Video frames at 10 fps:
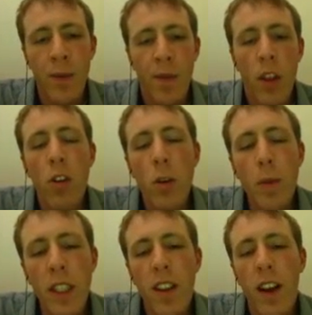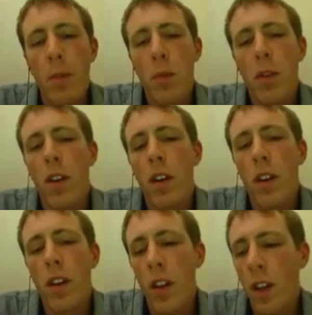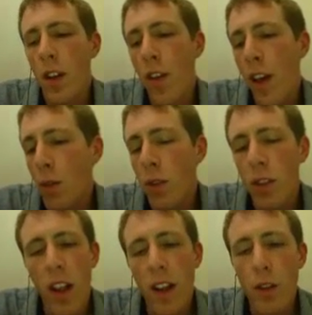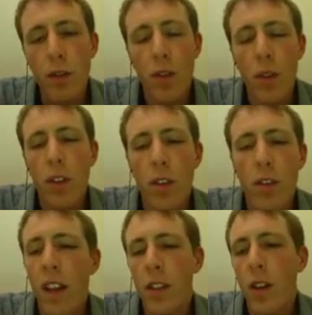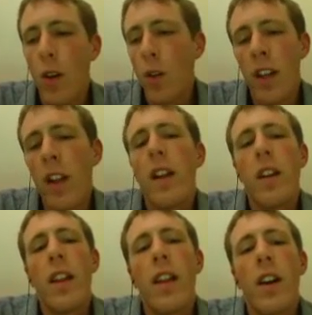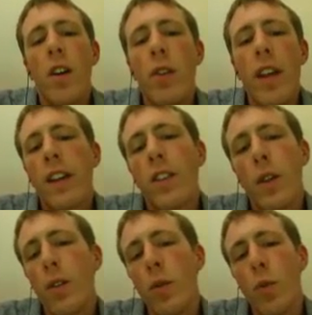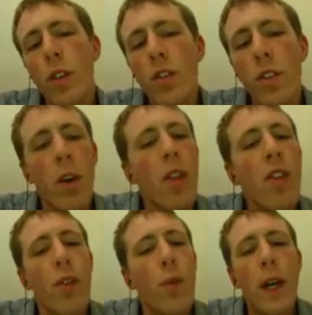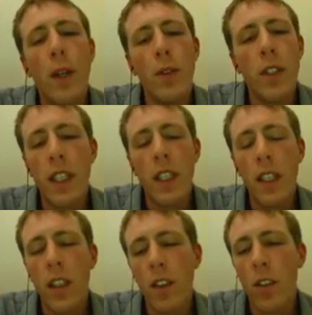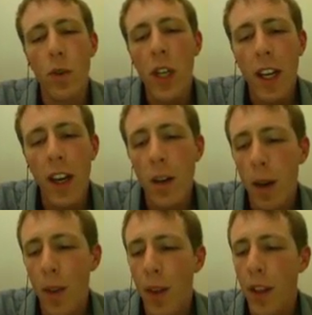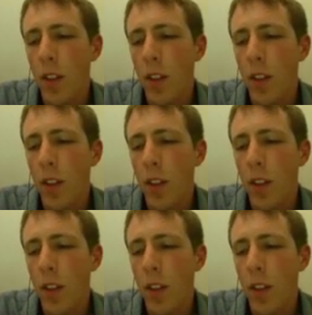all my time on 1,000 lines of encode that are only executed once a month, well, he doesn't really care about that.